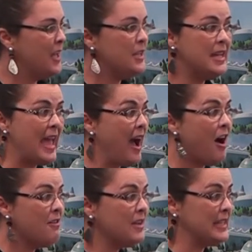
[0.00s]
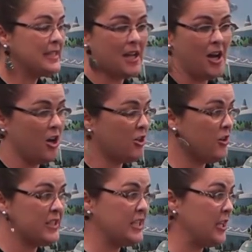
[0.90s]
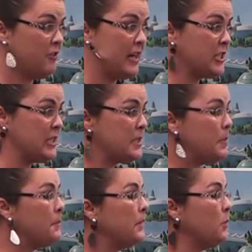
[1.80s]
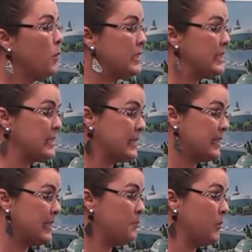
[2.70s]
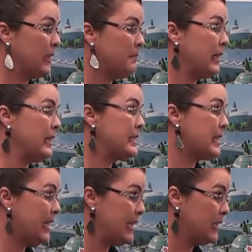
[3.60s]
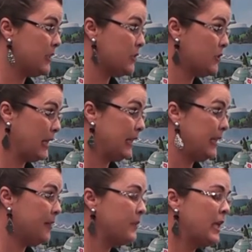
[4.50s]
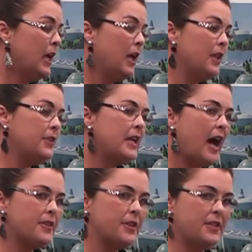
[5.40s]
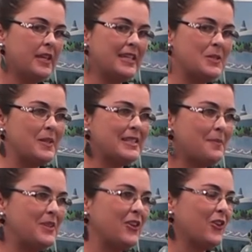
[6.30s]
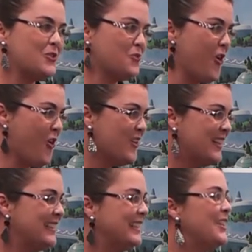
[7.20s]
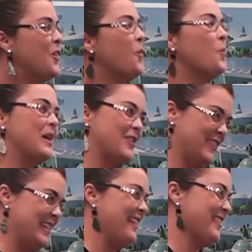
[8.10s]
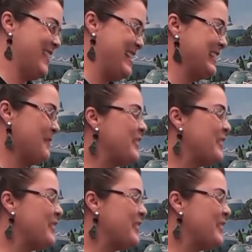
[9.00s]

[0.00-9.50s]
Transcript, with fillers: Now it's across generations. People are wanting to see booking monies in Australia. The other thing is when something goes wrong, we're on the other end.